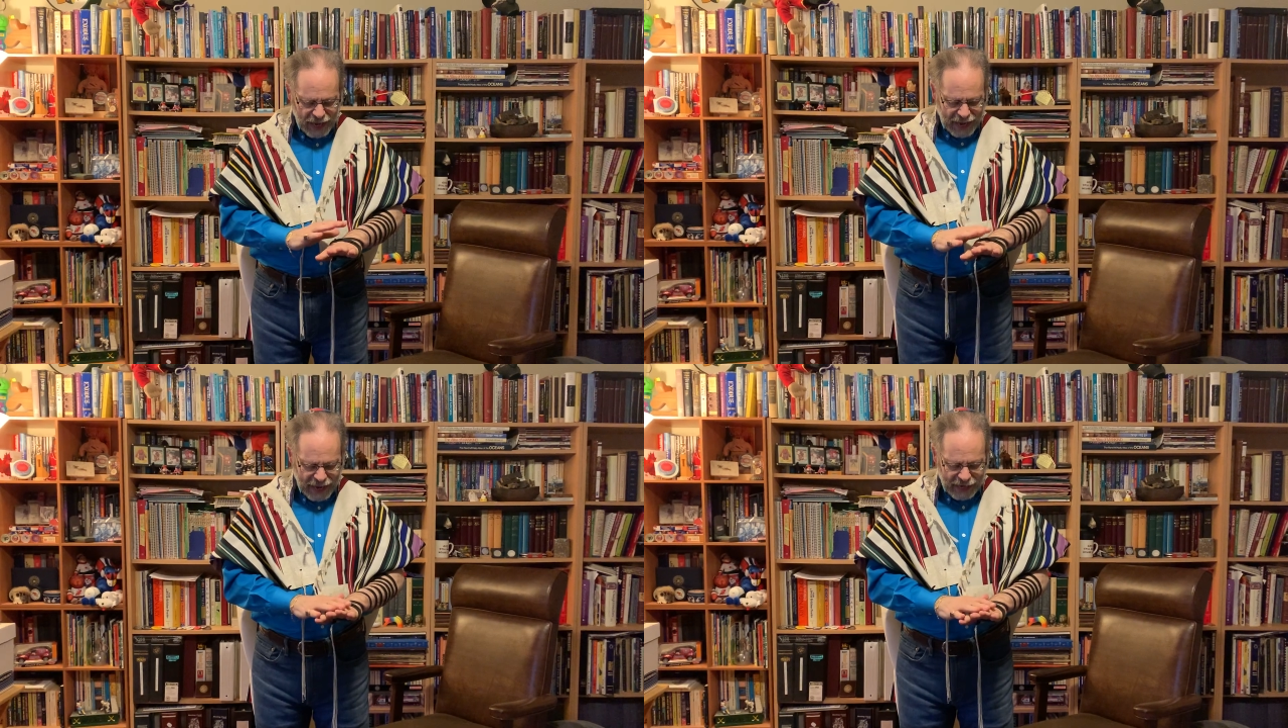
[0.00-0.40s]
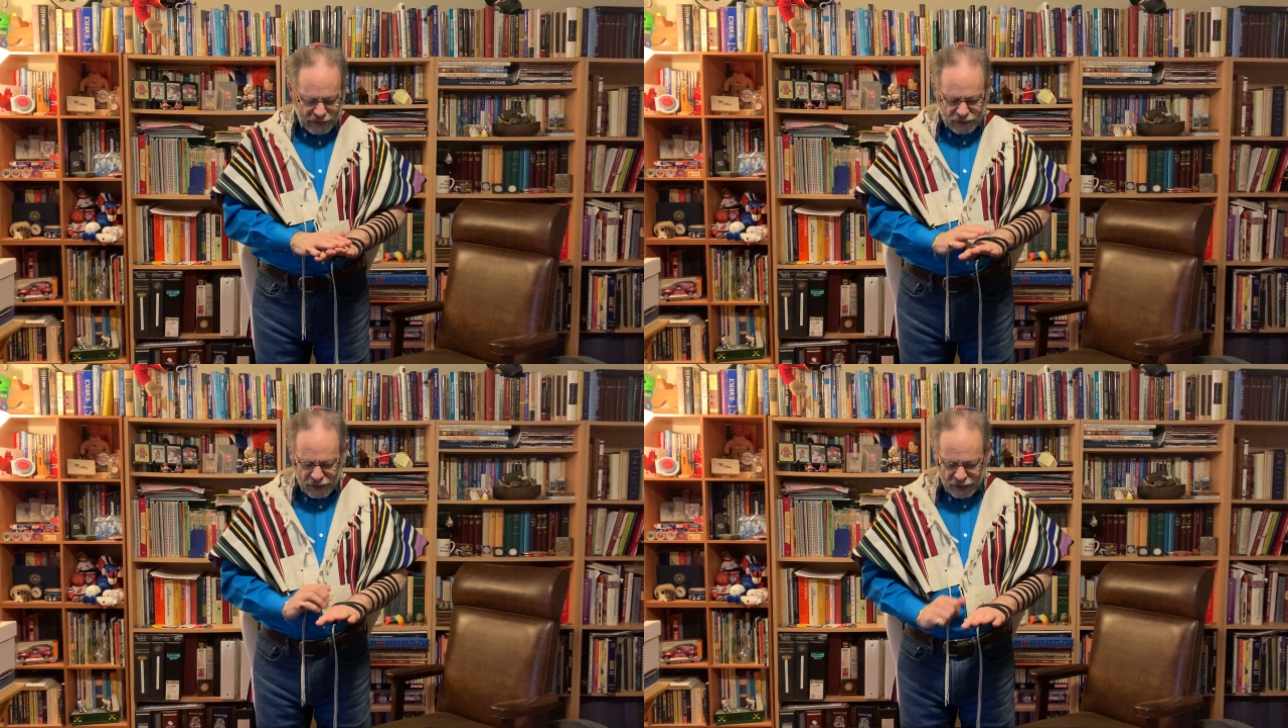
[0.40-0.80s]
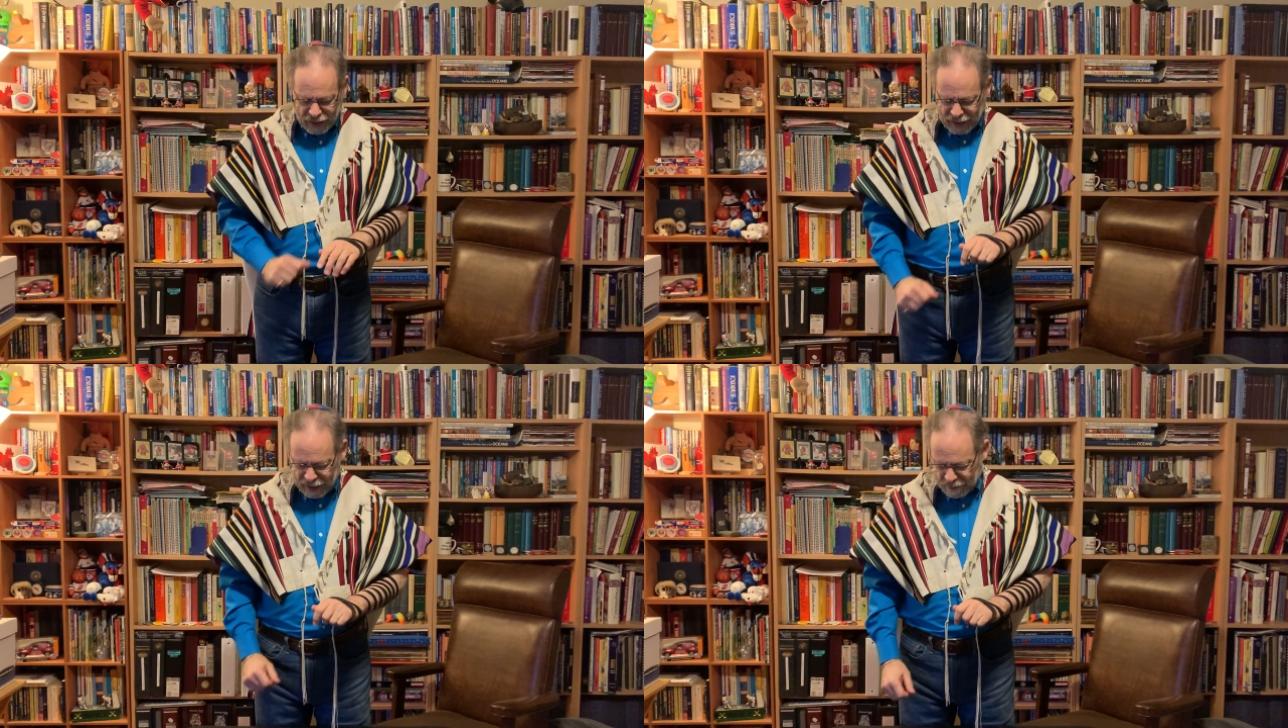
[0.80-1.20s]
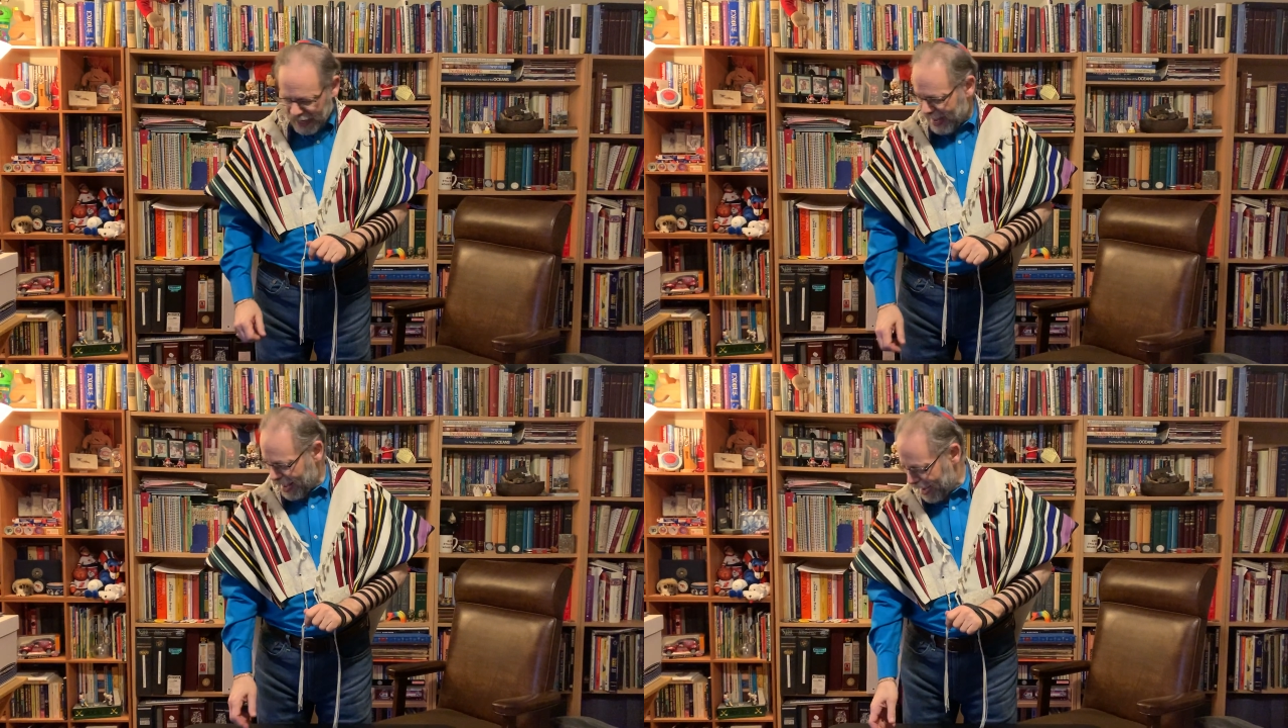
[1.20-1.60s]
and
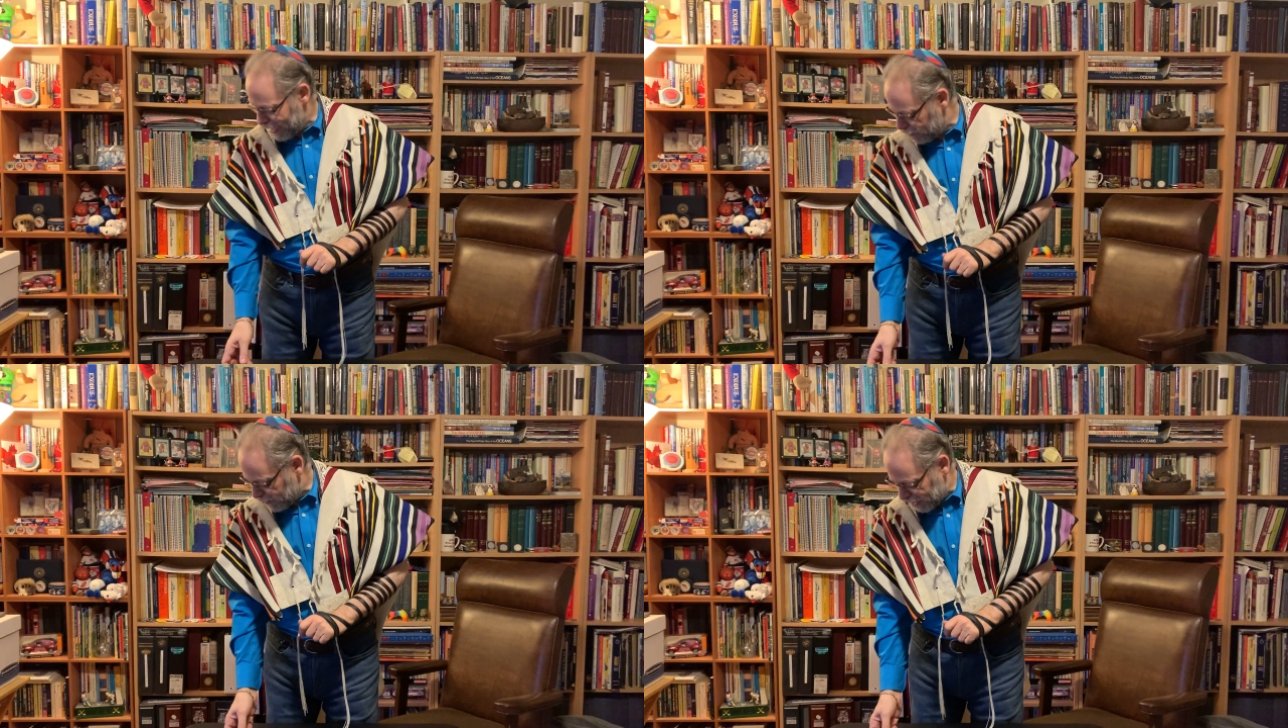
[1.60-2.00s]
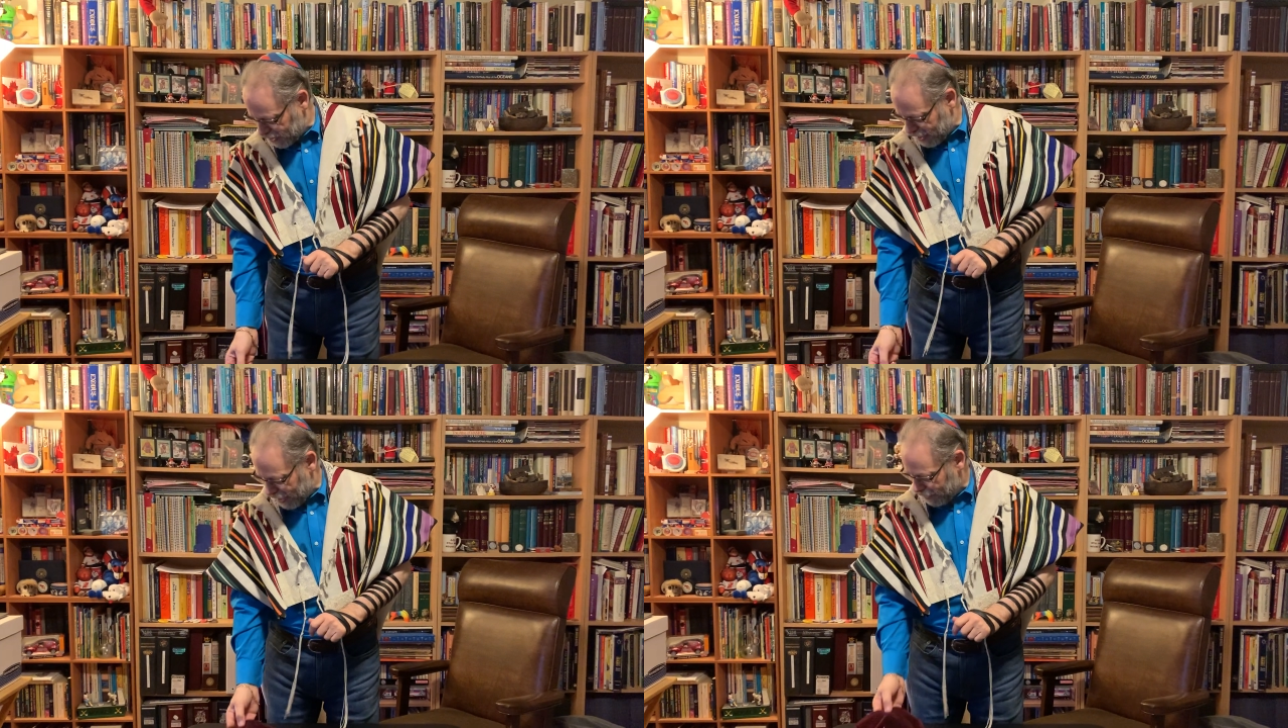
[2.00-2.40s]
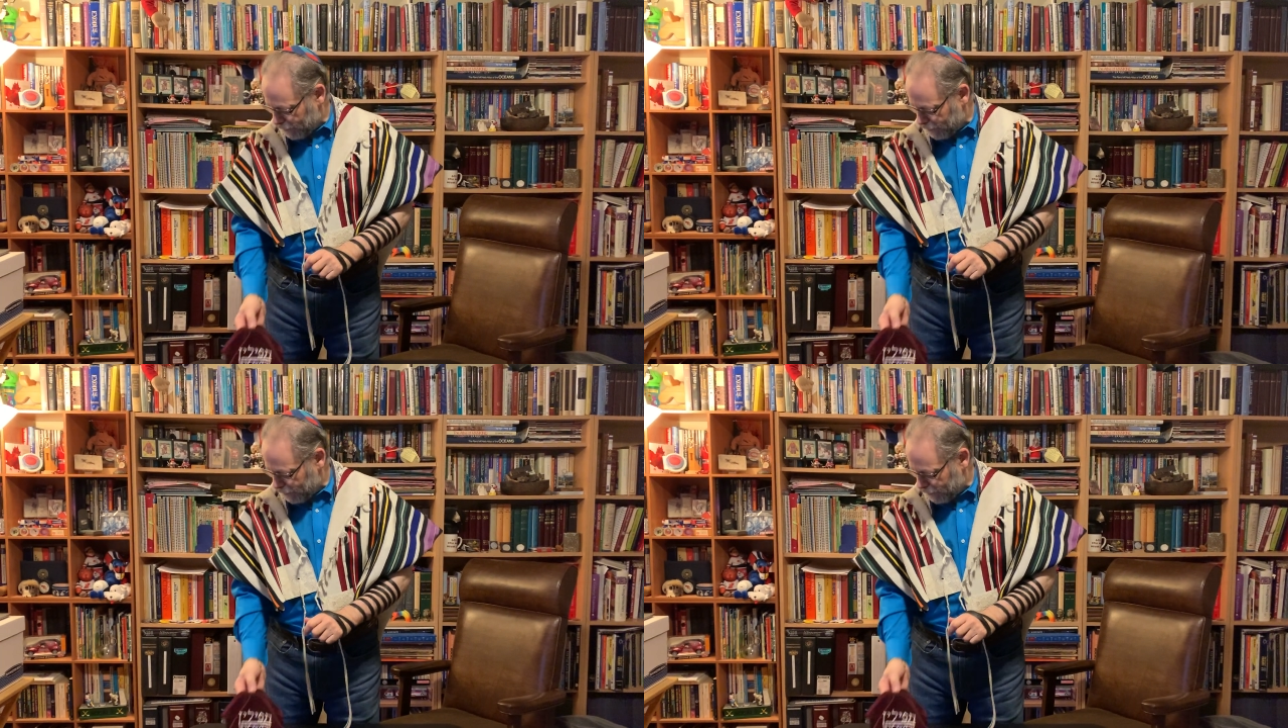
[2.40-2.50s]
my hand, my skin.